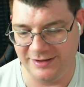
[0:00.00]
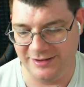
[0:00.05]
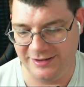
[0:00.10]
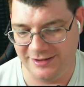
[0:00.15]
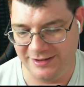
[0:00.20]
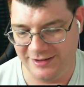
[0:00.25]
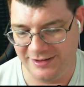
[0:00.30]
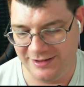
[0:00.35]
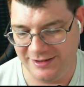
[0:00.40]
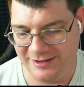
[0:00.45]

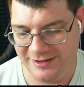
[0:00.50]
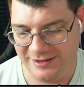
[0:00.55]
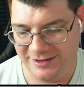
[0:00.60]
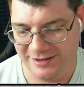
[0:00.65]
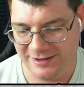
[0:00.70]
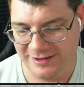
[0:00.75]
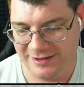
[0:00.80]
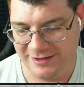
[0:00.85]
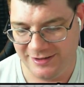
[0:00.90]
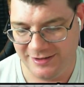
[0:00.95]

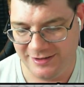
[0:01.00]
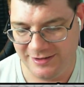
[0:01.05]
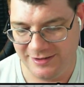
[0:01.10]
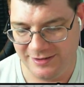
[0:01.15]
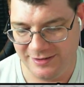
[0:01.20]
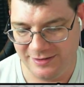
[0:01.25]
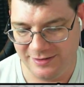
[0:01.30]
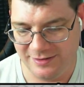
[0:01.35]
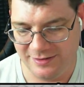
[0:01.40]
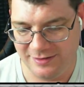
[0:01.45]

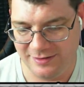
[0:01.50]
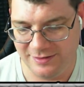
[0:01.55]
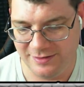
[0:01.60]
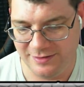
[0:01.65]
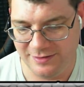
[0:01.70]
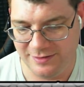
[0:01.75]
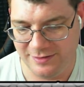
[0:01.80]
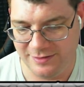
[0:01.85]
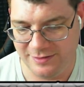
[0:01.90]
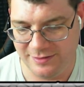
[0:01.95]

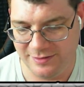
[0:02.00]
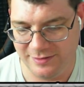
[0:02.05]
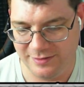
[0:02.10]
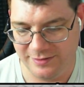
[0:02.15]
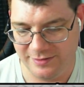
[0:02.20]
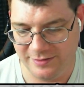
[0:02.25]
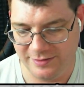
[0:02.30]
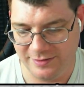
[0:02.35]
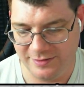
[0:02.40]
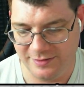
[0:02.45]

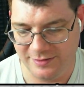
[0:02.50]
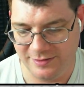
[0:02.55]
Nobody speaks.